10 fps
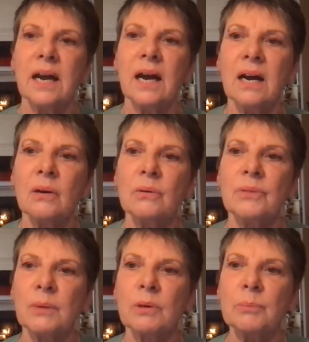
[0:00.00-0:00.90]

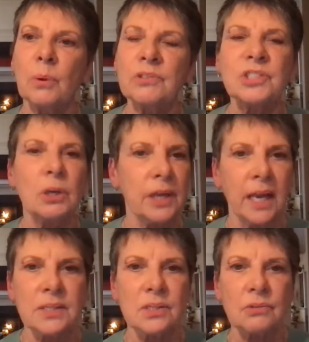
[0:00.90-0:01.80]
were important
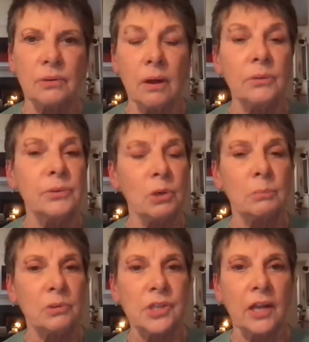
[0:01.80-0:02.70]
showcases for other
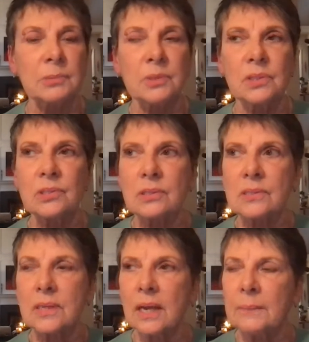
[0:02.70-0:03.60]
notable jazz
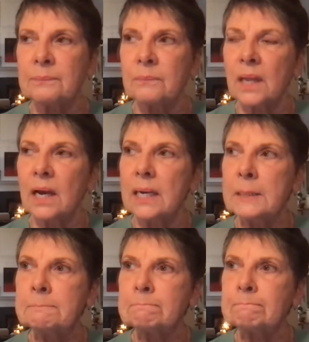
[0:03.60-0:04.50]
musicians.
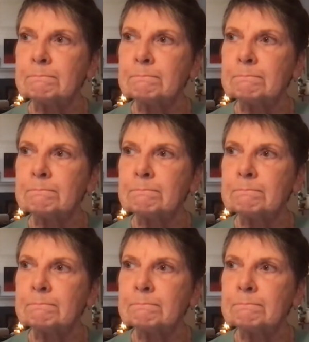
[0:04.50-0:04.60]
And